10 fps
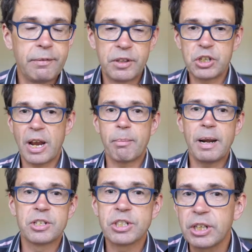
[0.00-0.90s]
if the jack
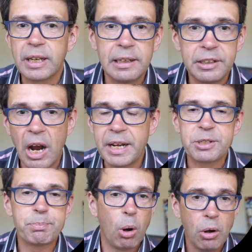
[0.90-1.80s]
manages to kill a 9,
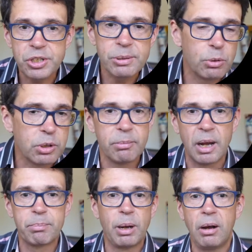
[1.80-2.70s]
it's possible that
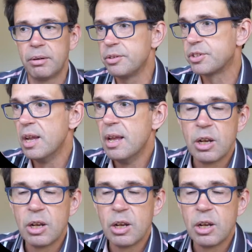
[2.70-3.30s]
my partner's